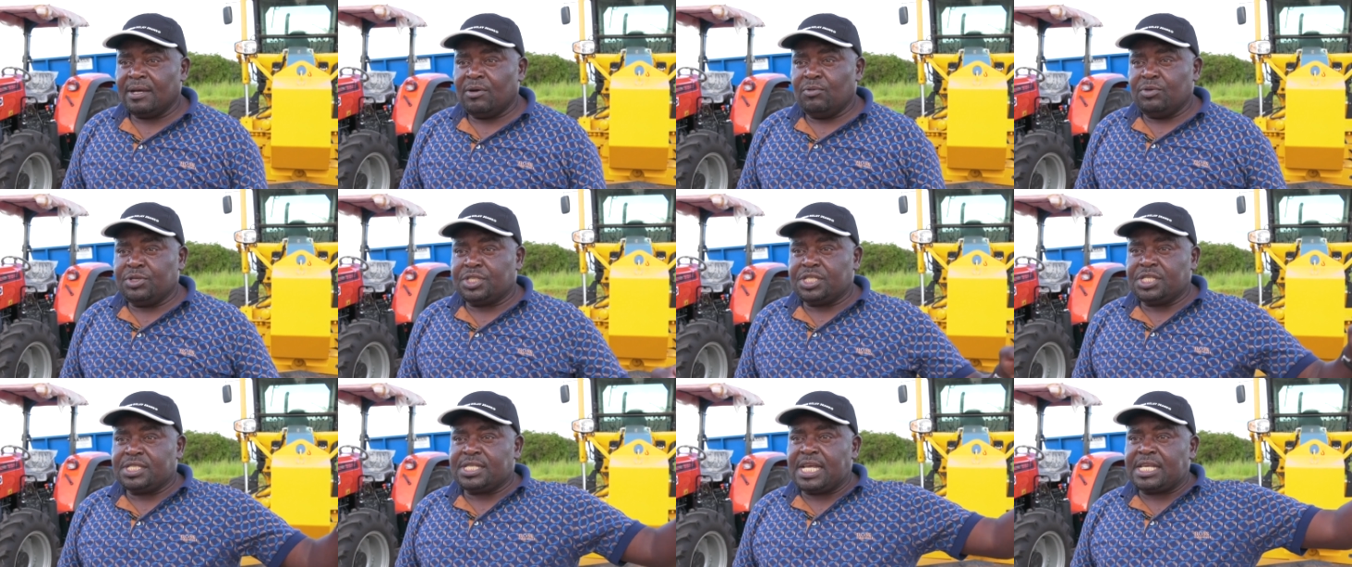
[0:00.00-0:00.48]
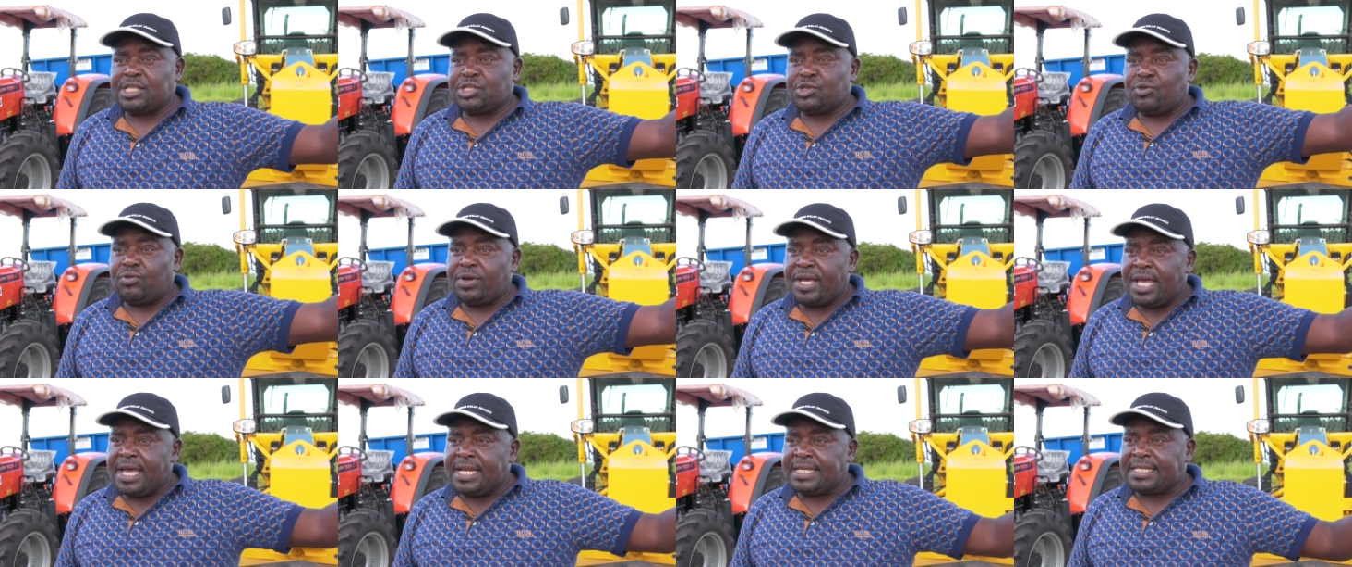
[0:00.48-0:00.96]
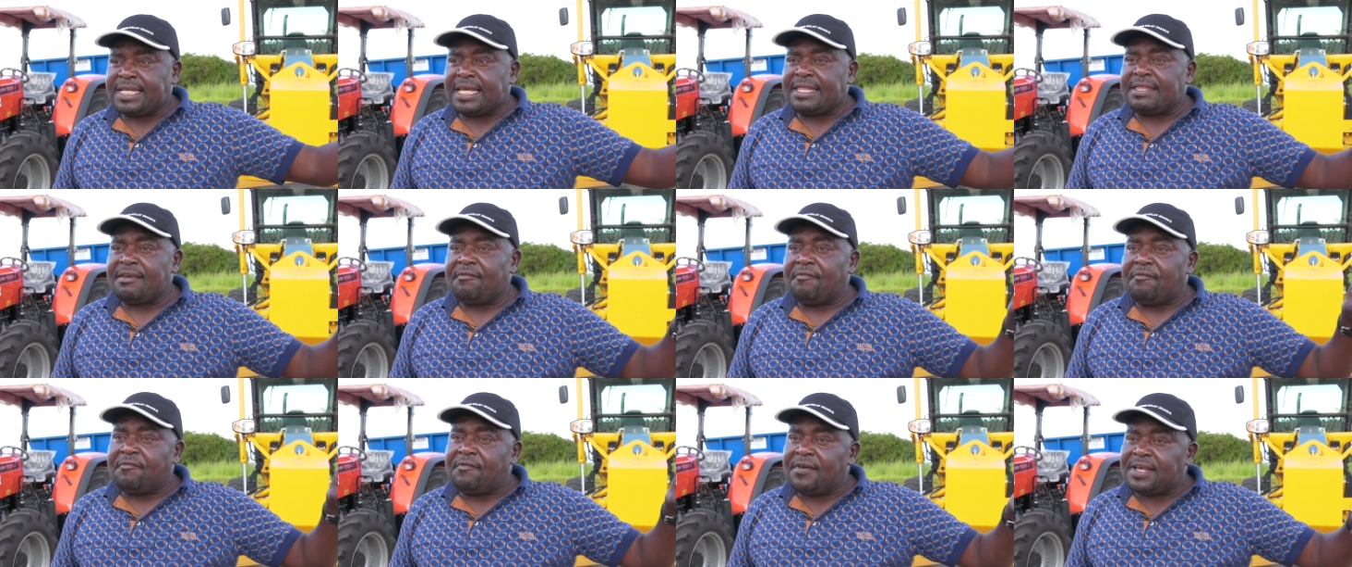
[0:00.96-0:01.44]
which is as you enter
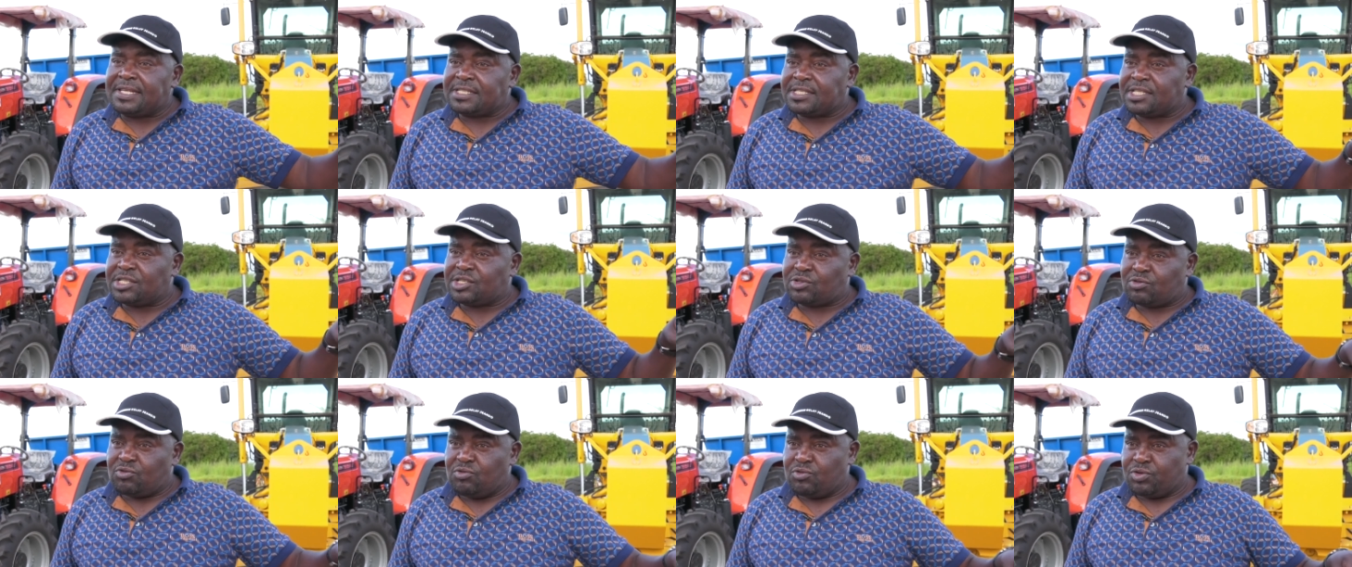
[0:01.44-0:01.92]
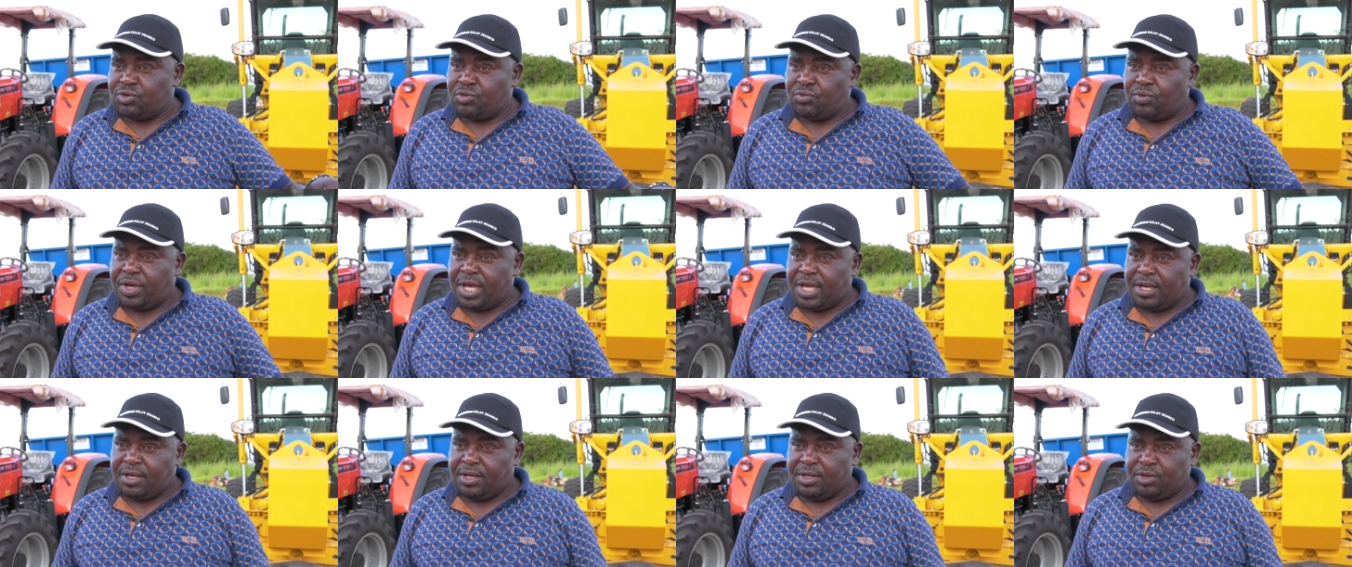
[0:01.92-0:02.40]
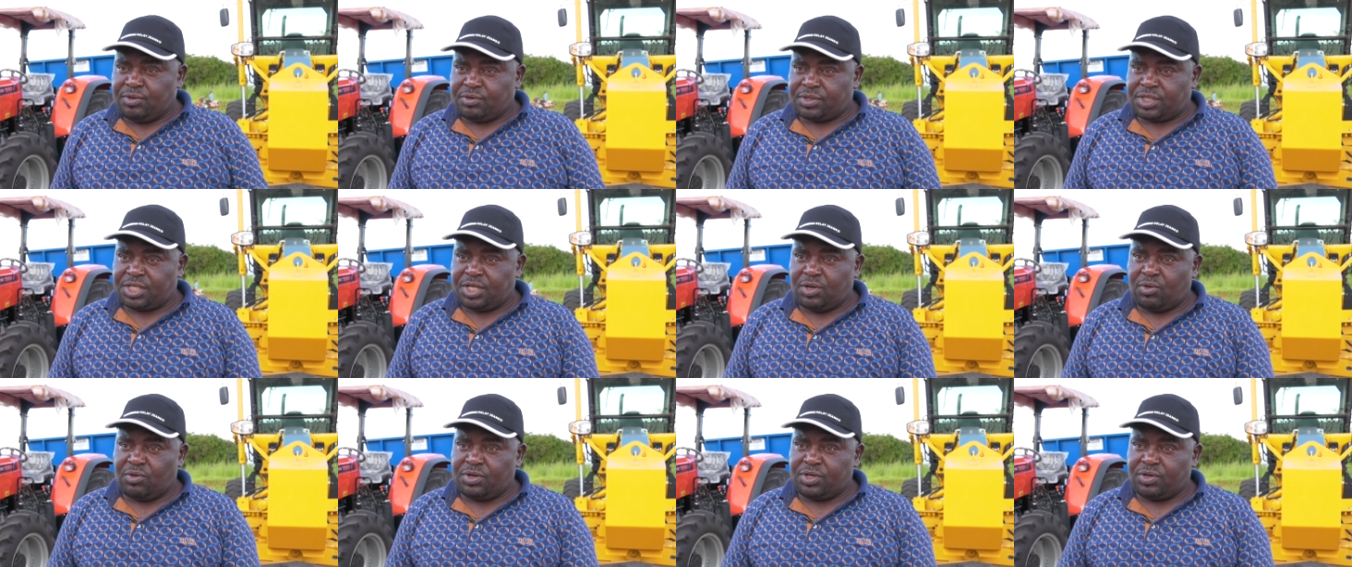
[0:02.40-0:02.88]
the first school you, you
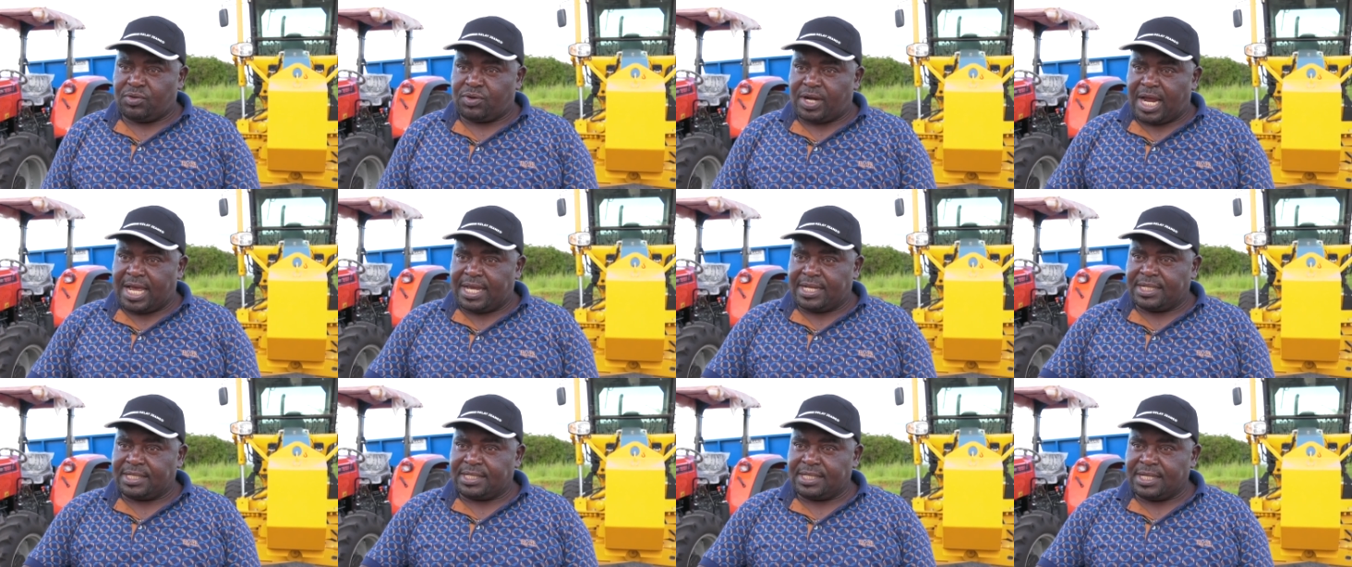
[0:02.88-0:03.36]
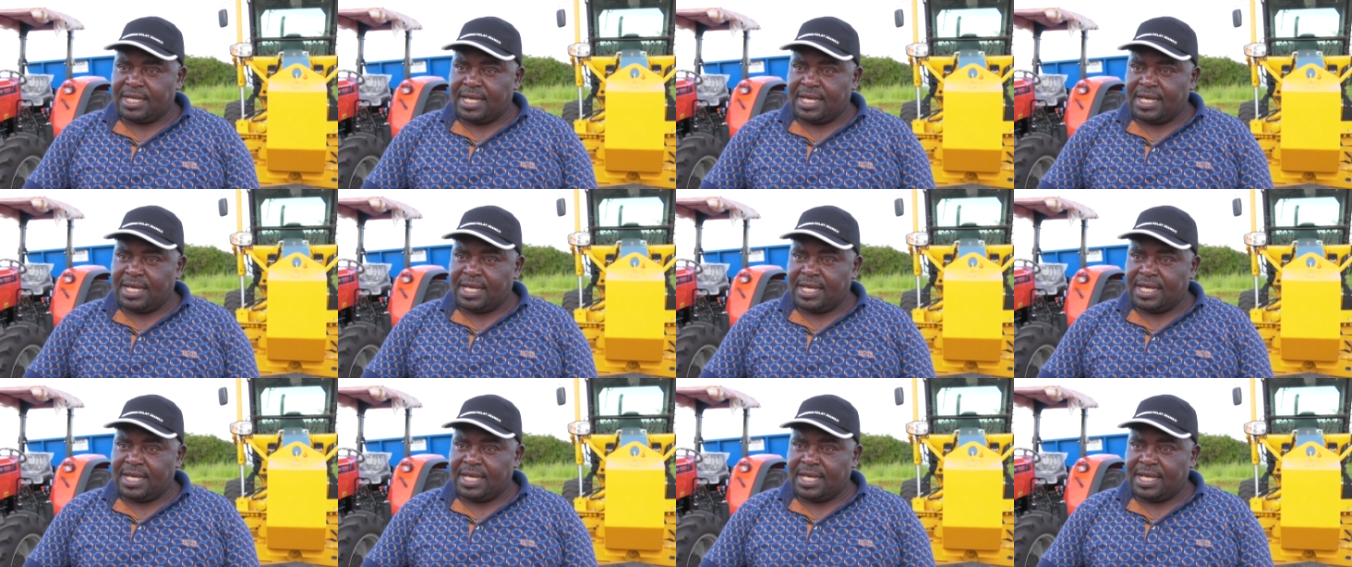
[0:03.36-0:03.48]
see on your right,